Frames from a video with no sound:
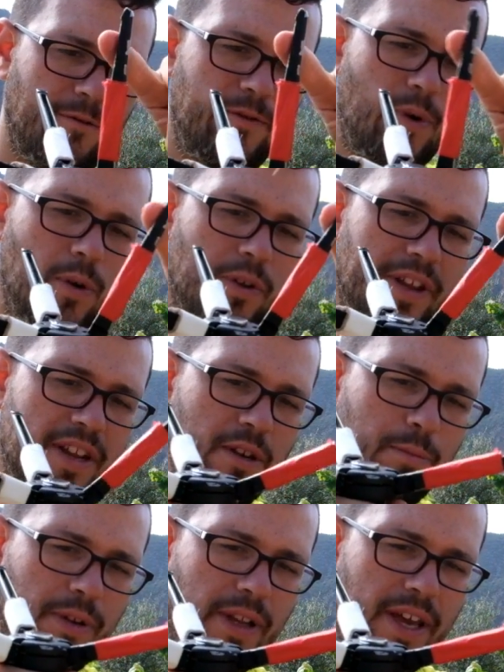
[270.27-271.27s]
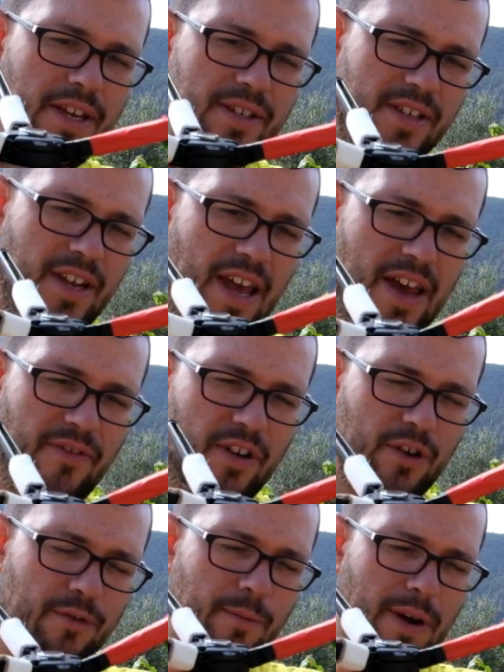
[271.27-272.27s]
fold into place and have a
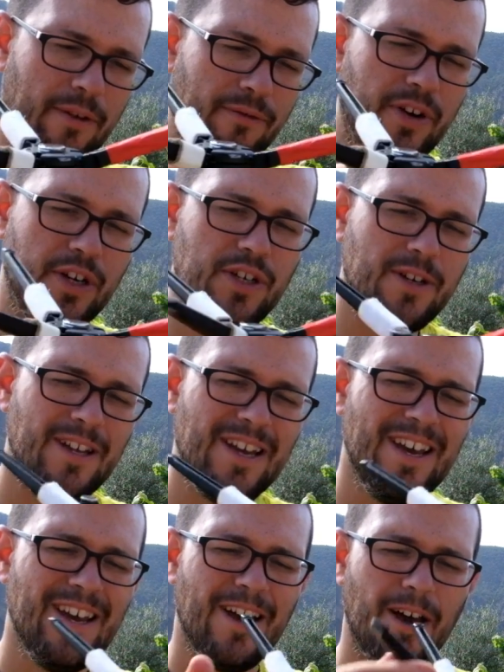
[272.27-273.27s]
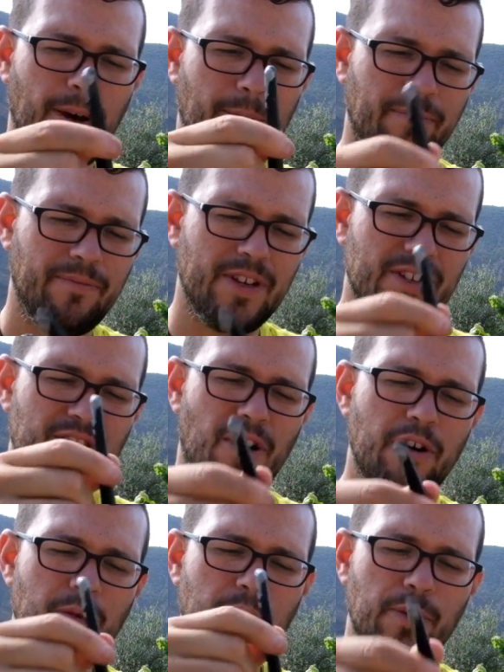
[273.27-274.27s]
good amount of friction. It
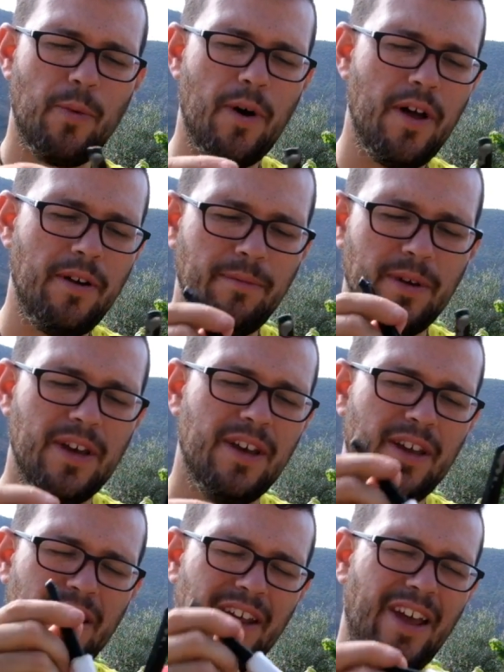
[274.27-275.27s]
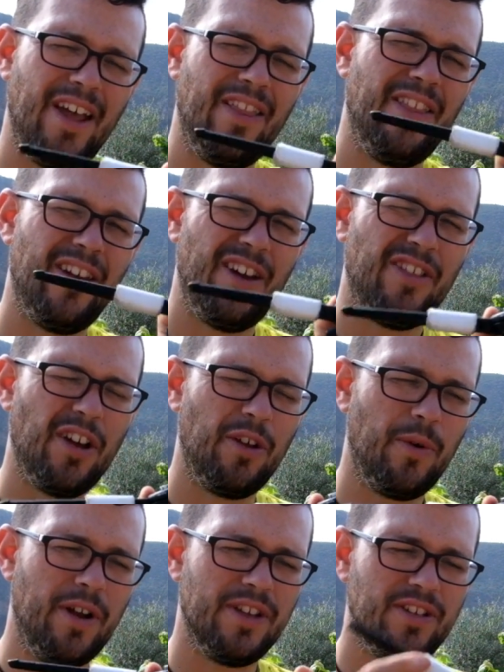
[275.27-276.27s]
started with one, and the other
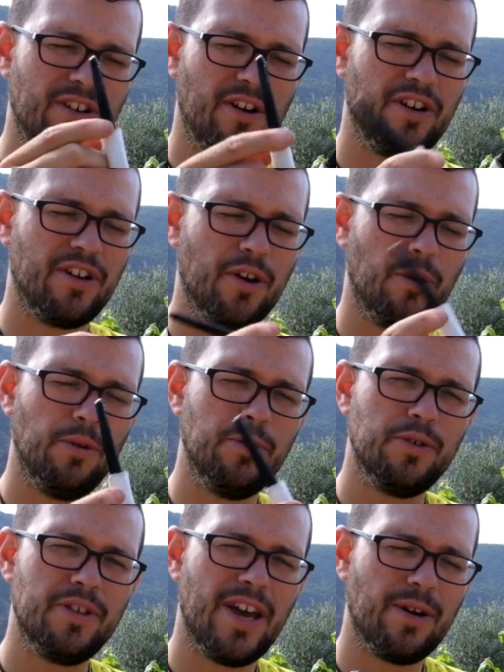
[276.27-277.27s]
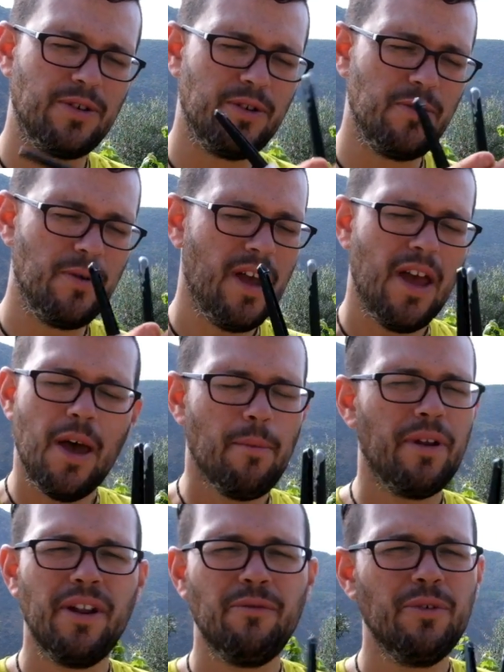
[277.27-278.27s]
one has started to go loose now too,
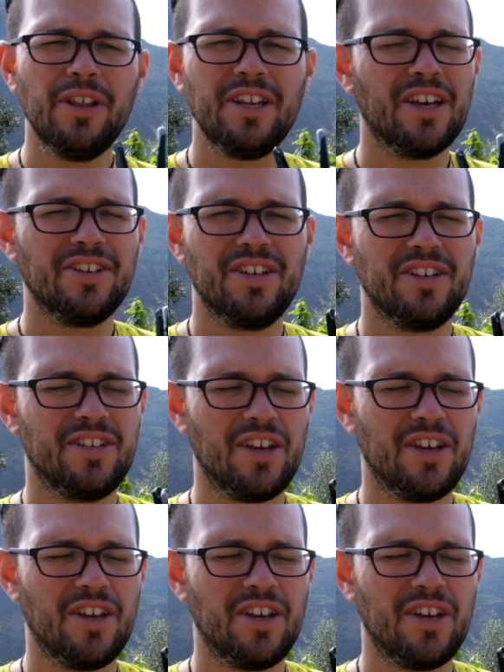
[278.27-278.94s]
but it really doesn't